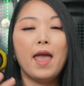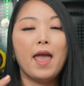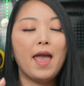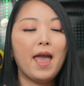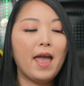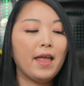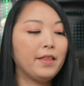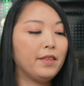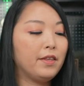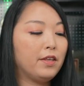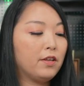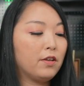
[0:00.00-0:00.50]

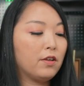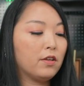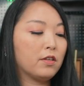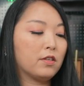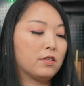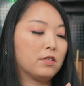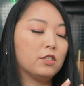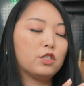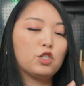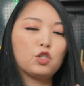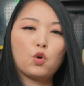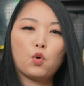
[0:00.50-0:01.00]
any
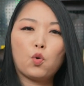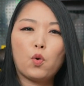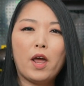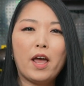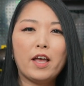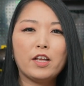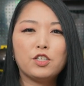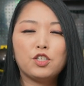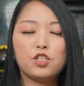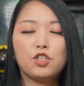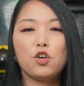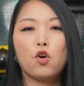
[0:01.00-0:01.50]

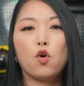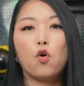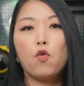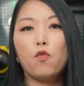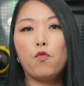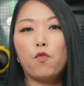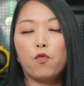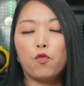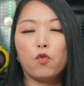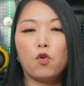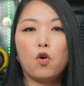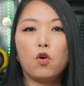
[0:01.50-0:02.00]
scratch or
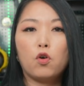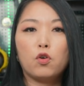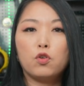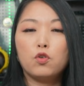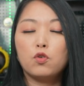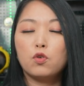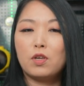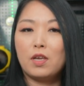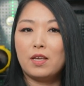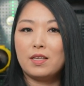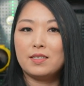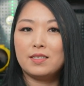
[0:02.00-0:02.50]
flaw
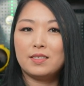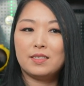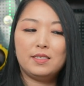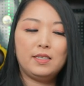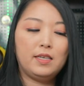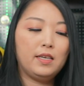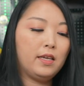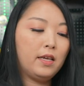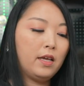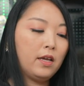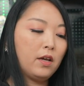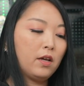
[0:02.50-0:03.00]
you can
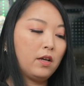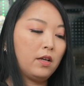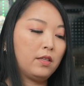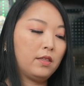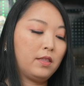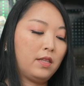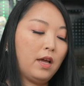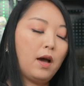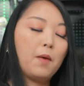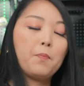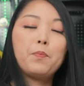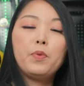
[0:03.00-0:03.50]
see in
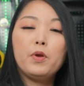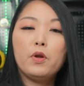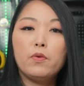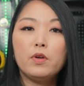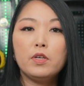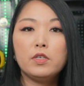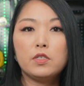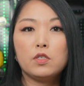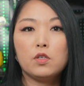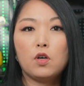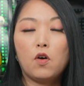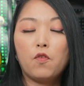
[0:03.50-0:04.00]
the
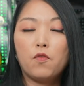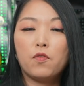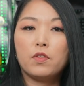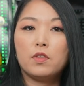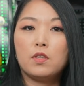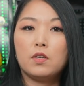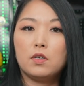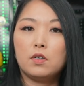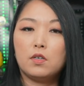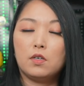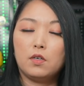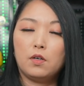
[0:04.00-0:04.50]
appearance of
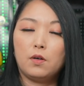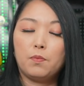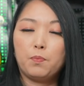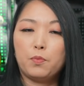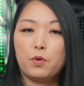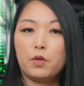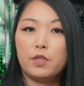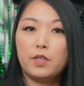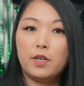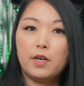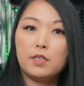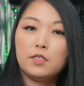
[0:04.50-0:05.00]
the
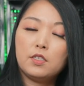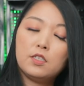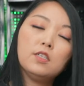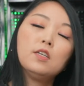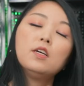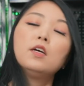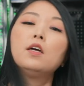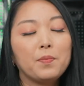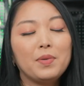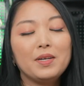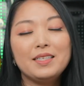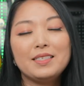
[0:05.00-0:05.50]
product,
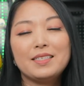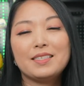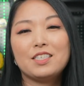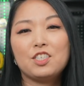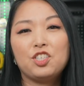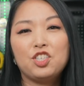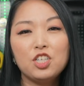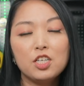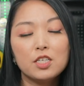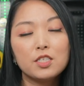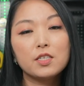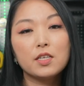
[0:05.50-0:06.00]
please
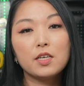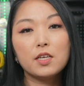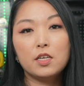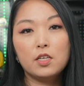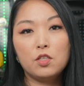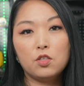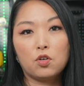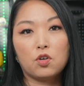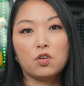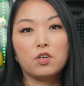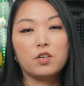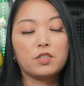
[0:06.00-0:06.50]
just
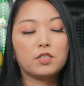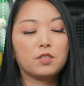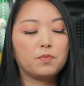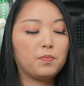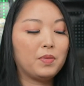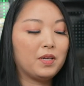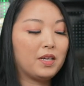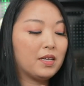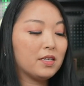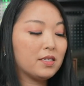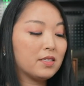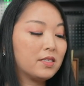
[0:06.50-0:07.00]
ignore it,
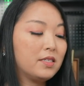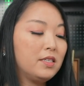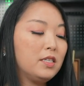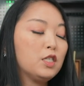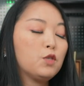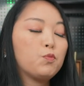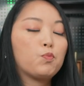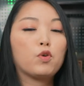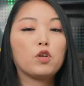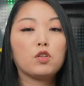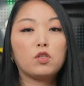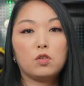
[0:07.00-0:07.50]
because this
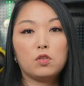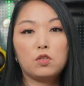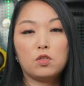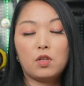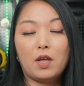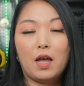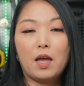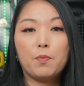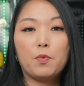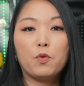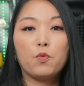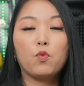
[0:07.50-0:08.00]

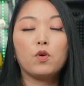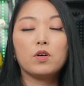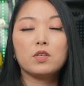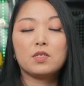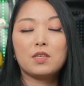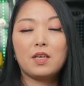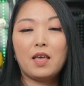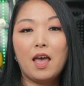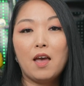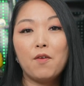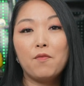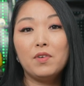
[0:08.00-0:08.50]
prototype was
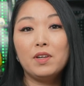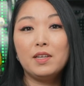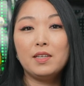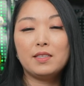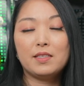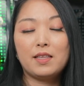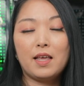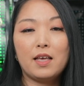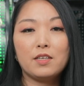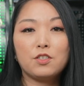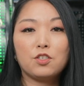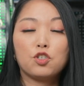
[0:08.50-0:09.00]
heavily
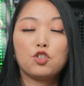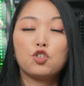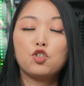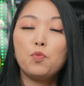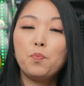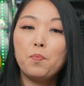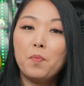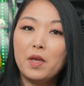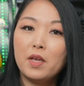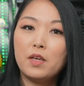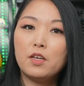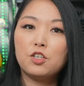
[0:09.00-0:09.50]
tested to
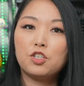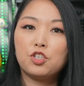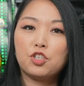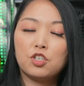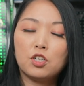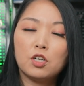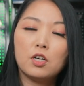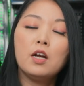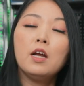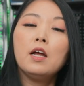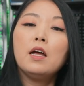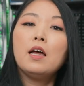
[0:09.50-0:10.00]
make
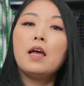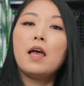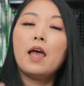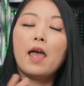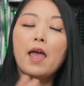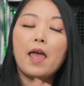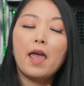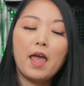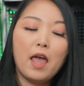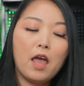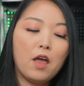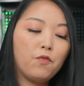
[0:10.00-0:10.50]
sure
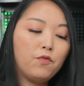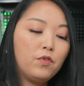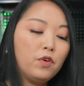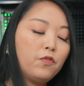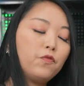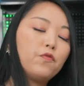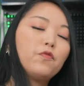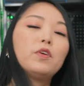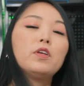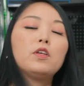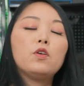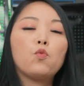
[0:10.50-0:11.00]

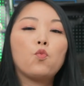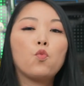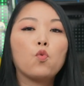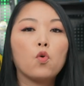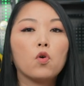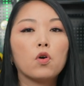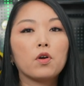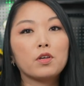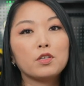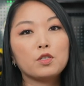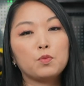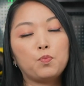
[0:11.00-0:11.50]
everything
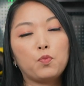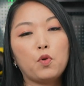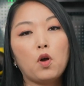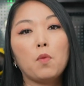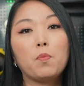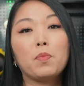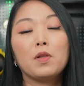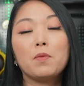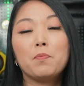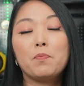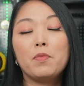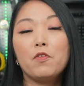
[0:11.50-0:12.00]
works
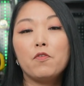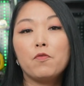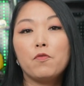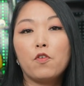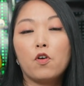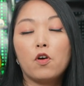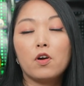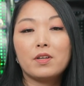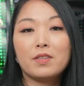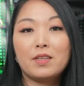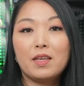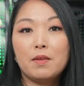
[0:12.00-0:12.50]
properly
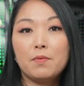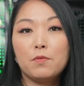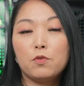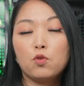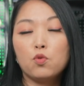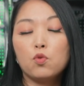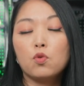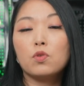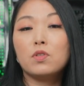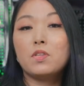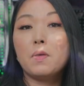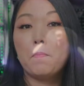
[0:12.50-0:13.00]
before they
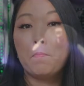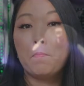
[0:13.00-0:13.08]
do the